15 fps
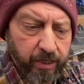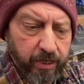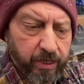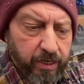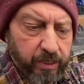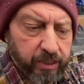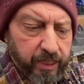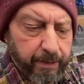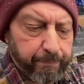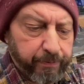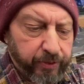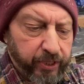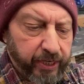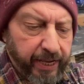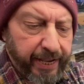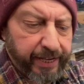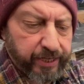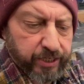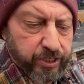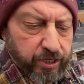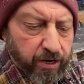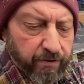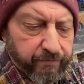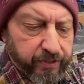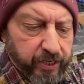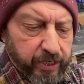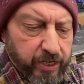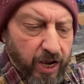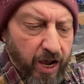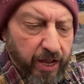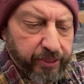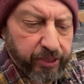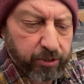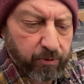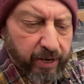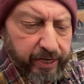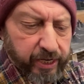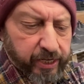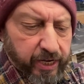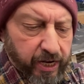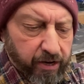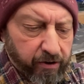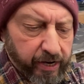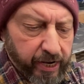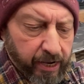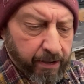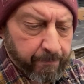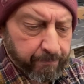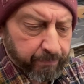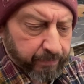clip the edge of the non-threaded area.